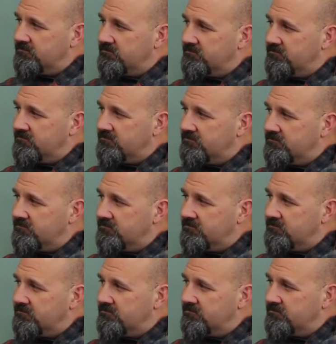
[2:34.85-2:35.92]

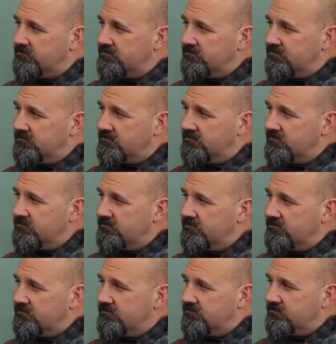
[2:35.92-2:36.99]

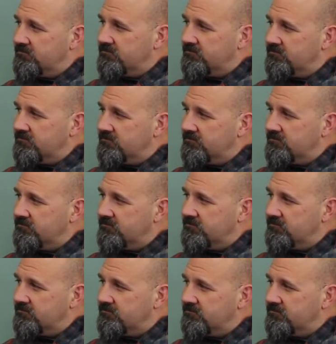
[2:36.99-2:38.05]

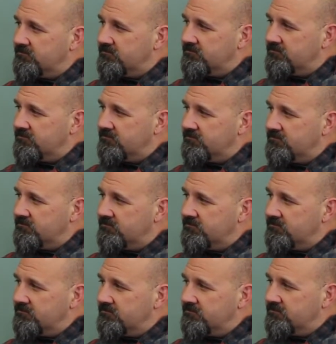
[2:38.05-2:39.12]

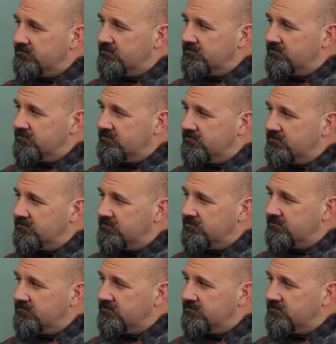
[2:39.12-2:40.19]

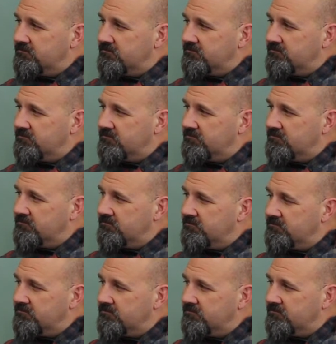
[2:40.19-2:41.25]

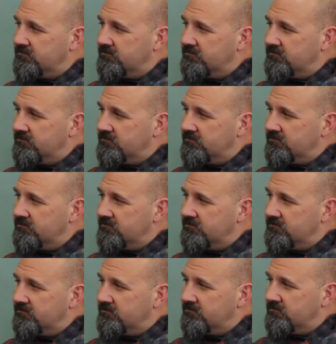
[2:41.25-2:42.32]

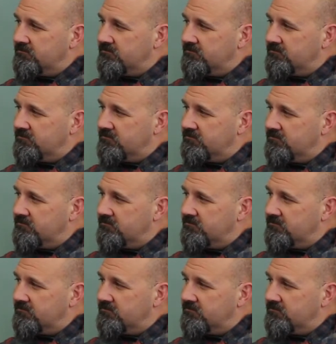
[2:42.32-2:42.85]
(silent)